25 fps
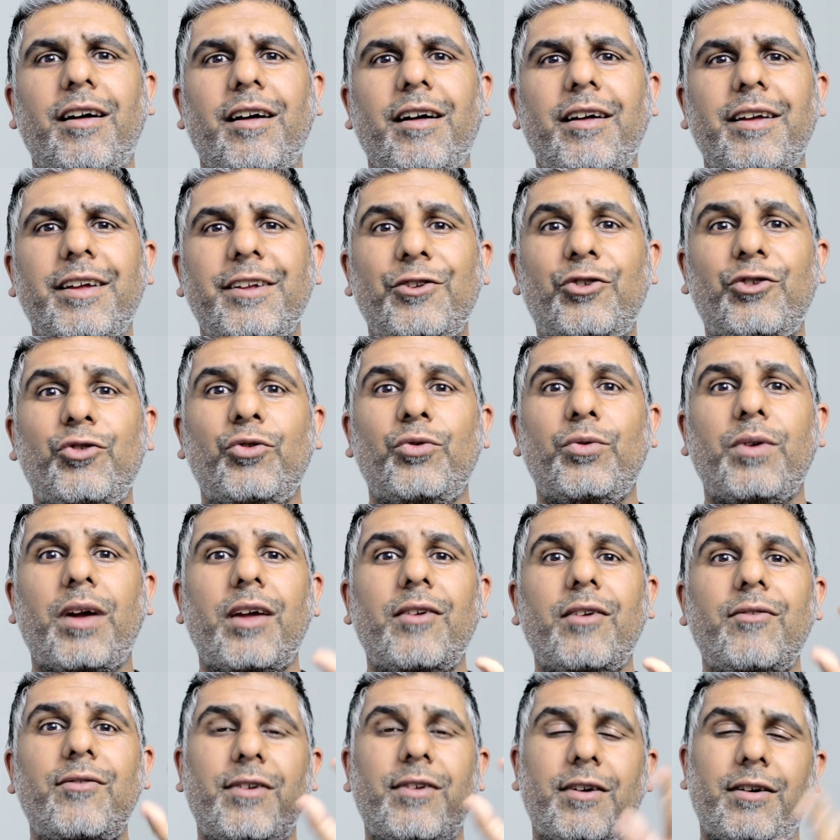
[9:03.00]
into
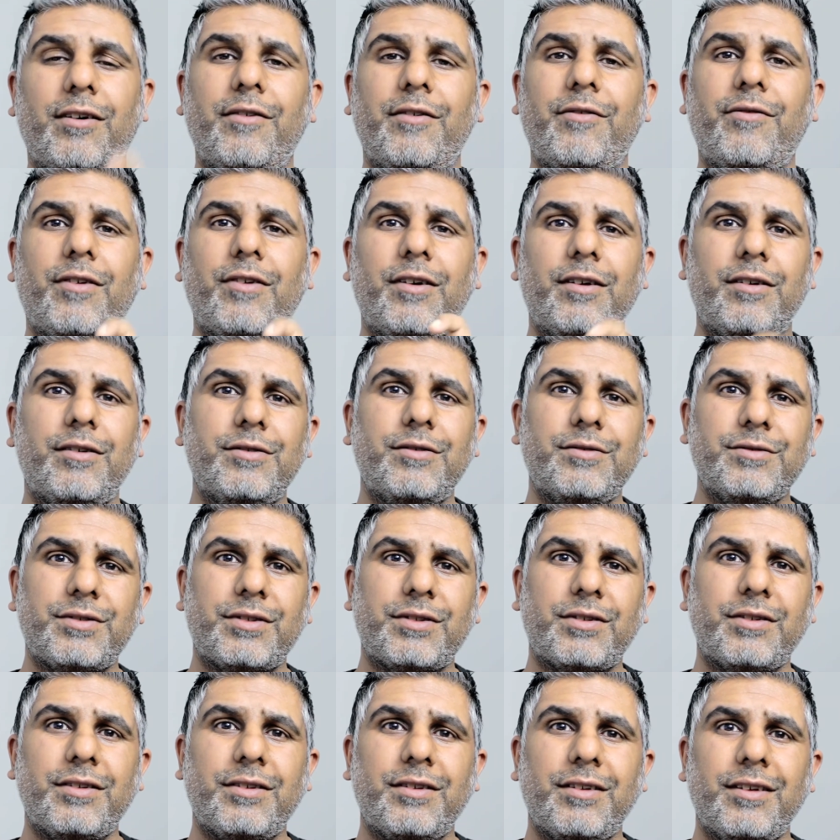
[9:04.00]
AVI
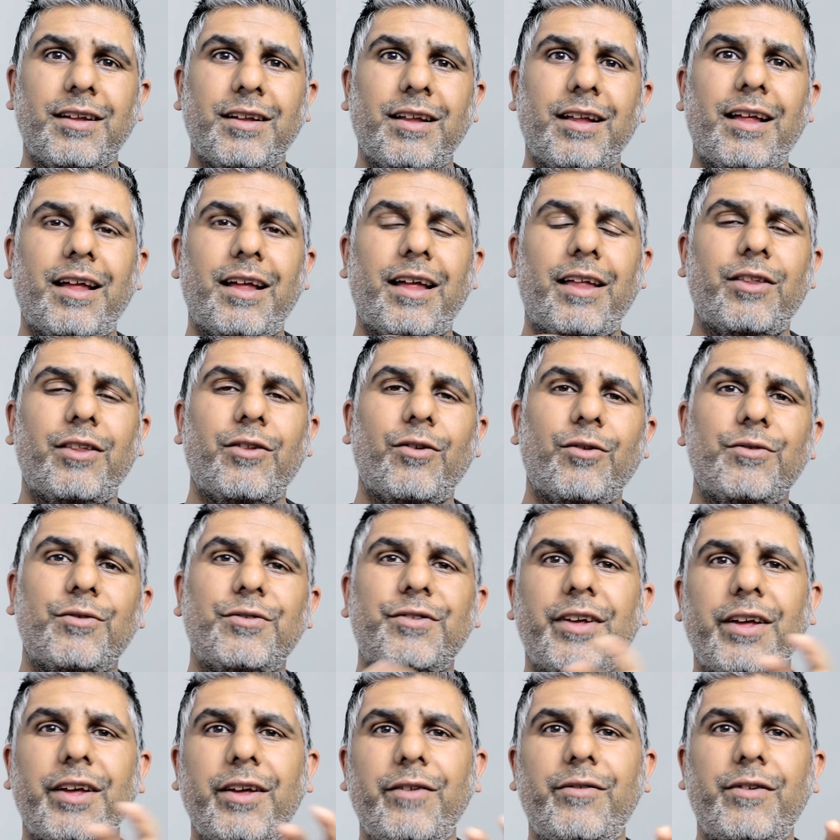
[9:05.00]
files, and
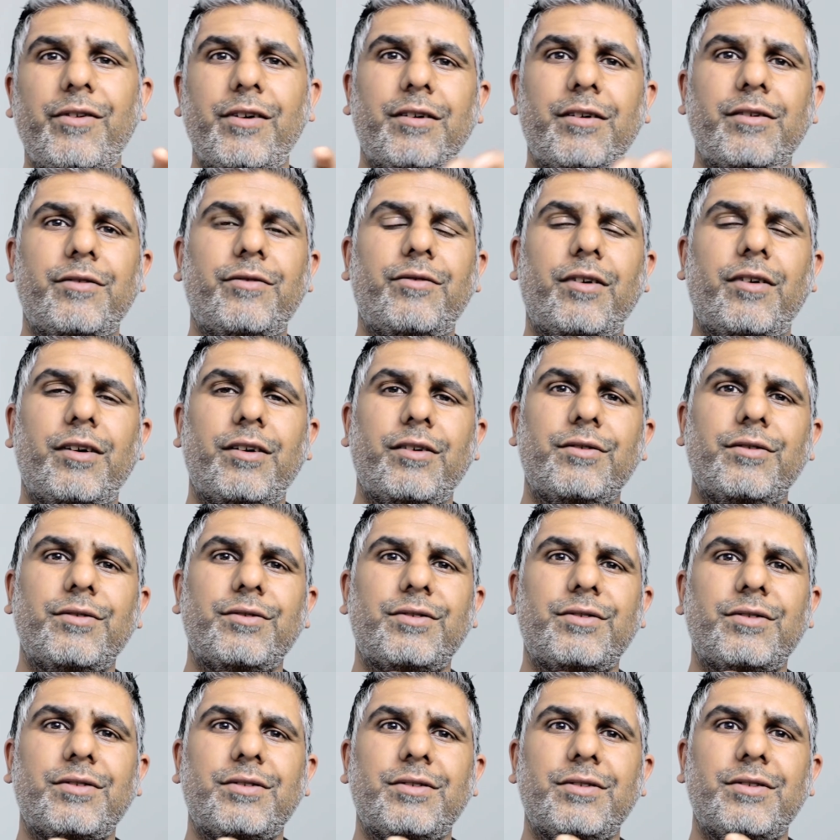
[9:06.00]
those AVI
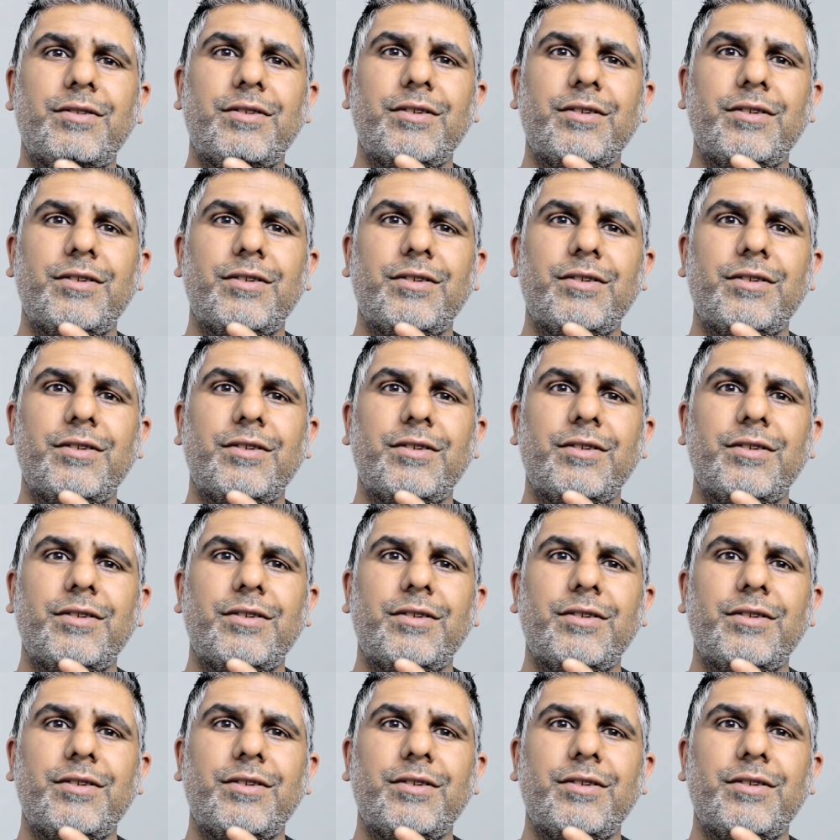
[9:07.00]
files